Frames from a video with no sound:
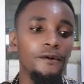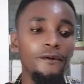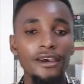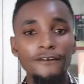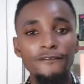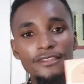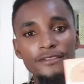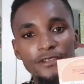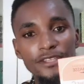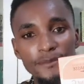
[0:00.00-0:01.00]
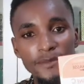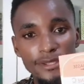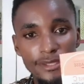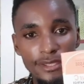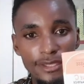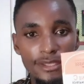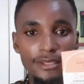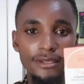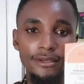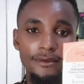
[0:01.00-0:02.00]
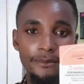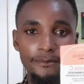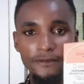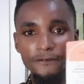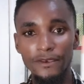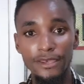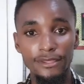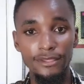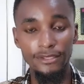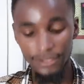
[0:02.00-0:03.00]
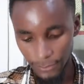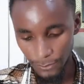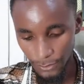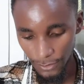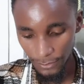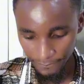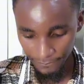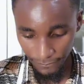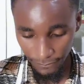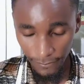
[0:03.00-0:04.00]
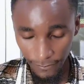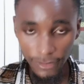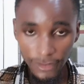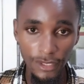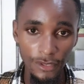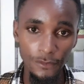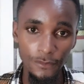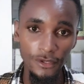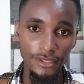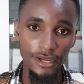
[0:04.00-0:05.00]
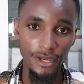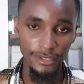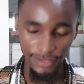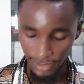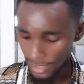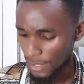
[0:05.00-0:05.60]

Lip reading: We have this vitamin C, B-Face. It is also a good moisturizer.